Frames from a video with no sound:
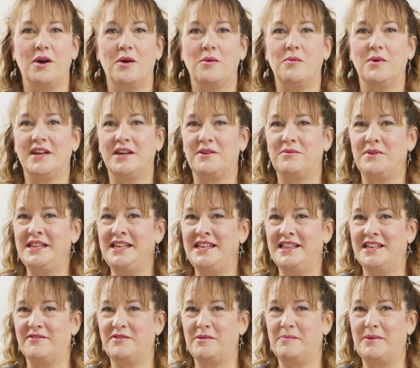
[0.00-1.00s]
What I really
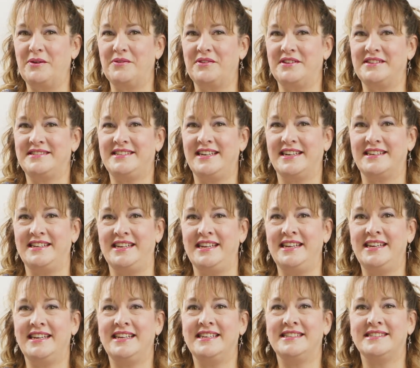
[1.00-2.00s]
love about this
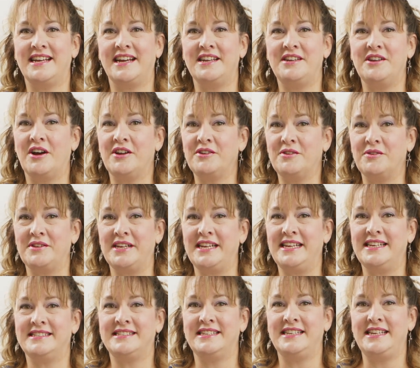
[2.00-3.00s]
technique is that not
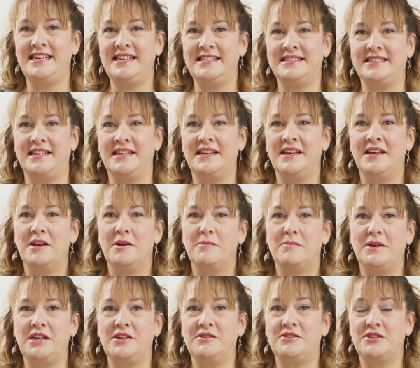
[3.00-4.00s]
only is it easy,
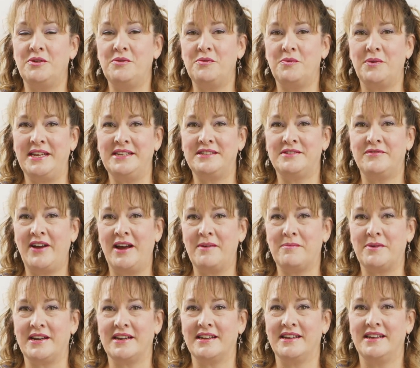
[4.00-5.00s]
but you don't waste
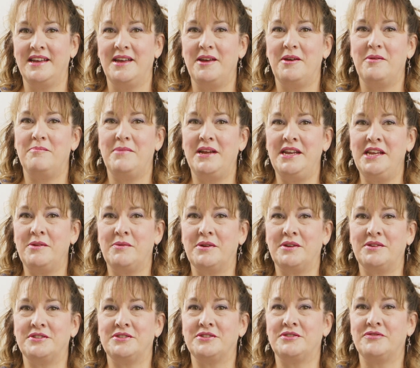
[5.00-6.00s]
fabric. Many
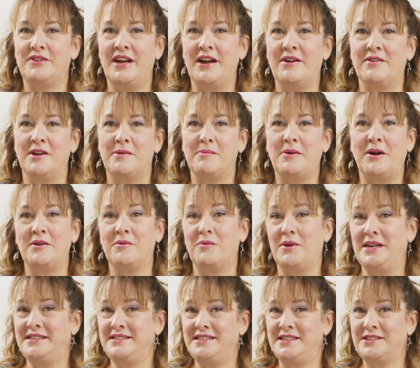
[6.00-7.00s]
quilters frown upon
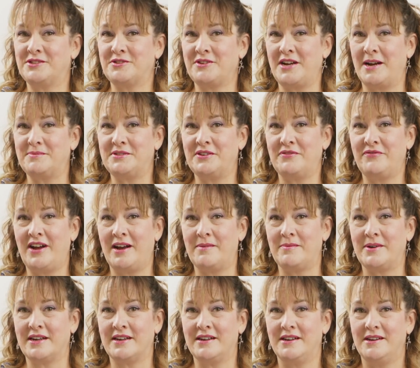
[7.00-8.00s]
wasting scraps of
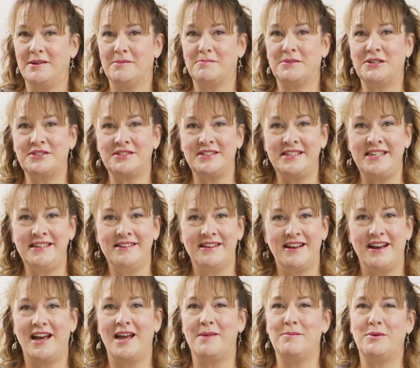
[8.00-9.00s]
fabric. Personally,
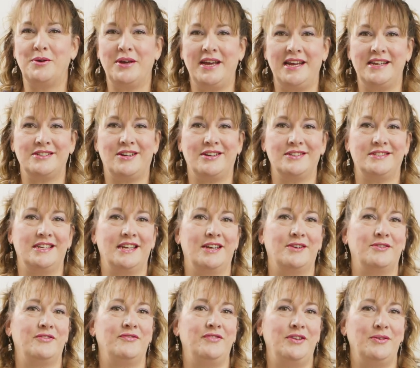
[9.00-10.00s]
I'm okay tossing
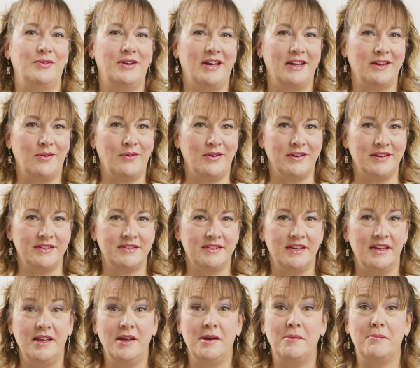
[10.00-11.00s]
out a few cut corners,
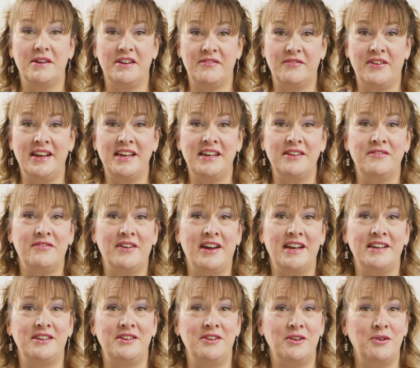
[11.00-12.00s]
but if I can
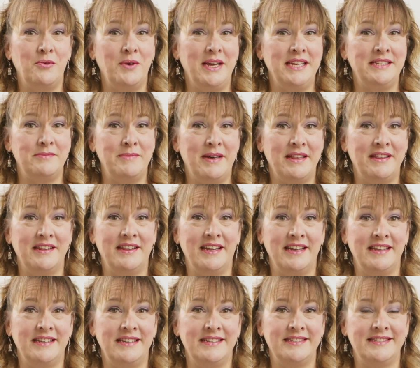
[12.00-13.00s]
find a no-waste method
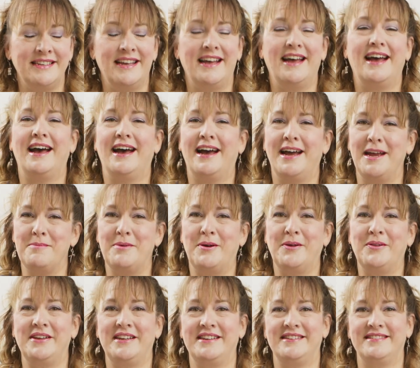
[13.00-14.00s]
like this, I'm
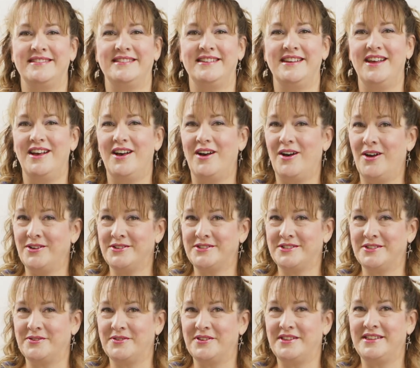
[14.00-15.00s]
all in.
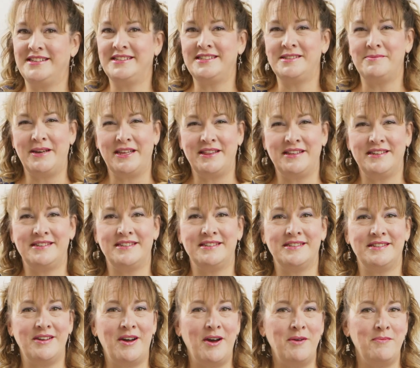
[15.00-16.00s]
Also, this method
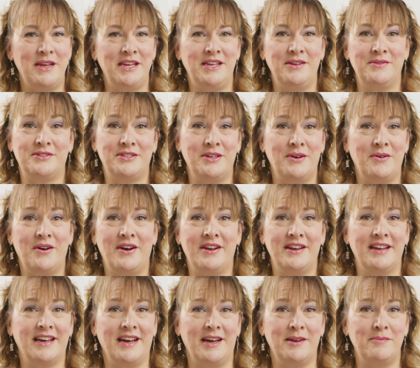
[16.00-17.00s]
does not make you sew on
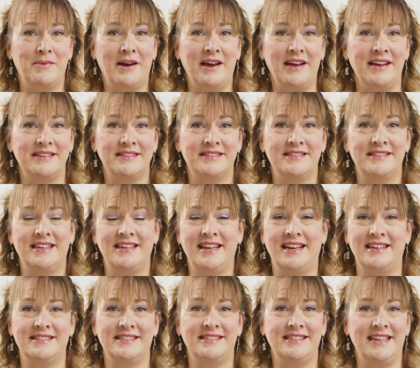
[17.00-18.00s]
a cut bias that
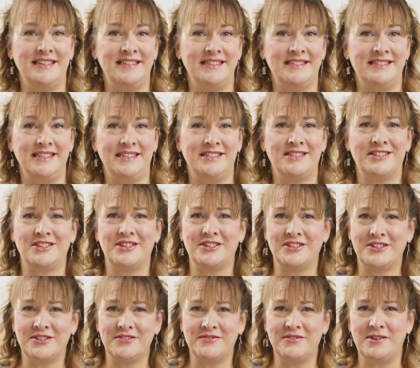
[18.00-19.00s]
has a tendency to
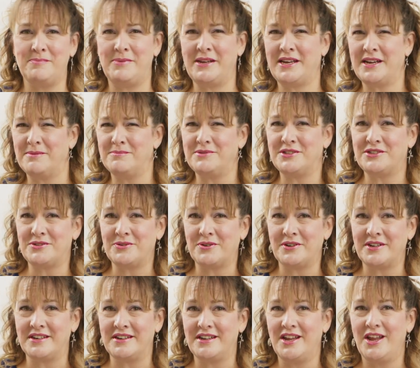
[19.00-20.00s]
curve and become
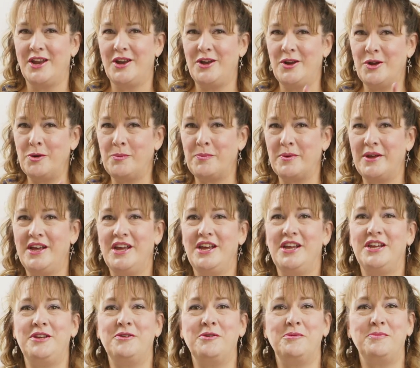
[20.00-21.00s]
distorted. Nope,
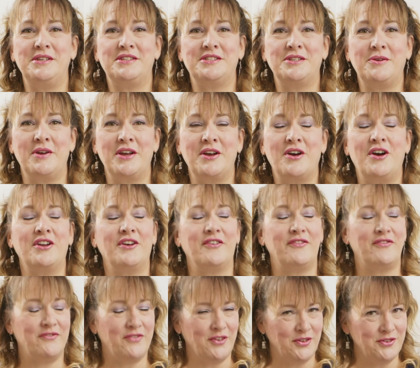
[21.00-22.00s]
you'll be sewing on a
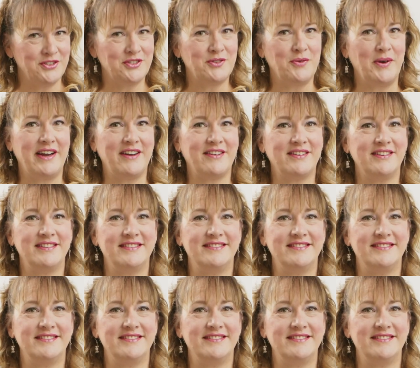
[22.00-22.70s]
full square.